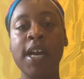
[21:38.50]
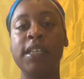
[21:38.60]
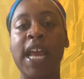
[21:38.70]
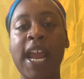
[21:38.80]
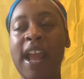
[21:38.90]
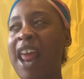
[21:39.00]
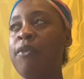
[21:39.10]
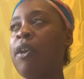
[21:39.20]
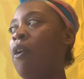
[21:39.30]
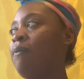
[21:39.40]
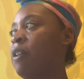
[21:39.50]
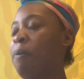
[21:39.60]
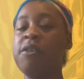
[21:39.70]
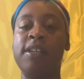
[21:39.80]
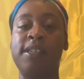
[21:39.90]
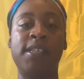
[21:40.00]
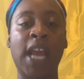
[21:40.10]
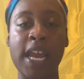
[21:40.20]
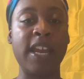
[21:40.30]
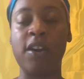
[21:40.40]
I don't know if this person's
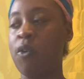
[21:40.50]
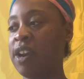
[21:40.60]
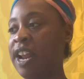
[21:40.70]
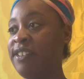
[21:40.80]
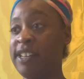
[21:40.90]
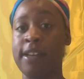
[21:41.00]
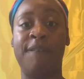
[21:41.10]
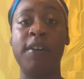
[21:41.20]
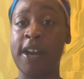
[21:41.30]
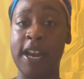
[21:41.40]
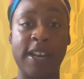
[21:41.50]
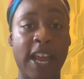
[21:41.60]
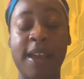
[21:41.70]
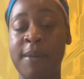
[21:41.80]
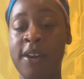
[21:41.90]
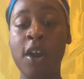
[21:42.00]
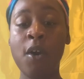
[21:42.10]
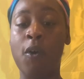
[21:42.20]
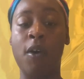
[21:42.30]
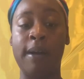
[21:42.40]
psychic or they just a fucking demon,
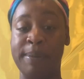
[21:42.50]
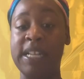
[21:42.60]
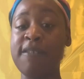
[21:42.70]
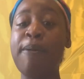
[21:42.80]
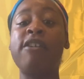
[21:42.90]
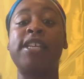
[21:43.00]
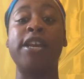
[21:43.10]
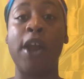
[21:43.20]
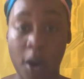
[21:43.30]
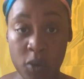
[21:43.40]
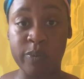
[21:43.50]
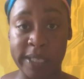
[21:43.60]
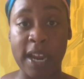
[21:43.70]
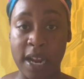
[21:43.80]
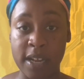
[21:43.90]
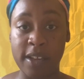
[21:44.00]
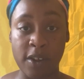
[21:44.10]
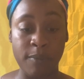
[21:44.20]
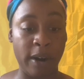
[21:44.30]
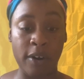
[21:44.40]
but this person knows what they did to
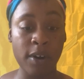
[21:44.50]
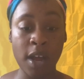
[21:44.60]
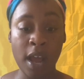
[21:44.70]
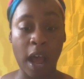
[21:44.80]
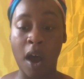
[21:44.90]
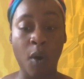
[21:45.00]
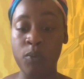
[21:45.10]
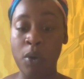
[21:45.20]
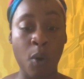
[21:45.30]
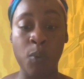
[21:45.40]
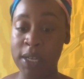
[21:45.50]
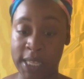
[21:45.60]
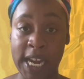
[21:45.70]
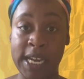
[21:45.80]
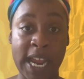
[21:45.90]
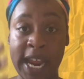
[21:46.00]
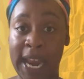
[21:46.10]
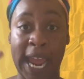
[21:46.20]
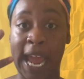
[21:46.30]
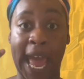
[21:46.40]
you, bro. I don't know what they did,
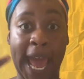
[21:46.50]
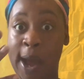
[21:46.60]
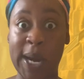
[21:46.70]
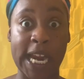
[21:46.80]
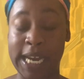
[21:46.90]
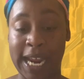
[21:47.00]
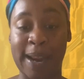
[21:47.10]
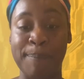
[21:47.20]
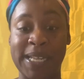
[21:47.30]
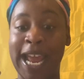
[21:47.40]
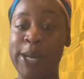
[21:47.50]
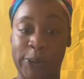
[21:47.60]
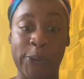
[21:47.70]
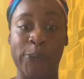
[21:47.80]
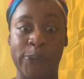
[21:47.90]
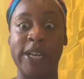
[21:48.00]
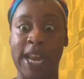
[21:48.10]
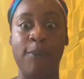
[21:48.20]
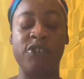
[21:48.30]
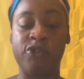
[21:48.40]
like how they did it, but they knew that
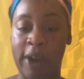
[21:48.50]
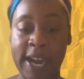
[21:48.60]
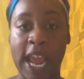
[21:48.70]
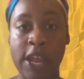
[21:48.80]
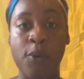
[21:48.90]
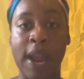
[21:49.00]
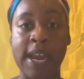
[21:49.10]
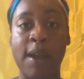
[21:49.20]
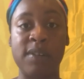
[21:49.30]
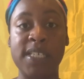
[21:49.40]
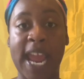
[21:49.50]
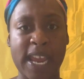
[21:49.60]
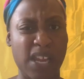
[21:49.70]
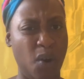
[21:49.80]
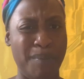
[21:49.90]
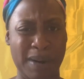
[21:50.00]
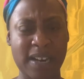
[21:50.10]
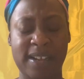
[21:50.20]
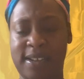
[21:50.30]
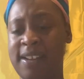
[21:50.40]
they was draining you and they was taking your
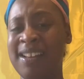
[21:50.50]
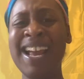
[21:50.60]
abundance and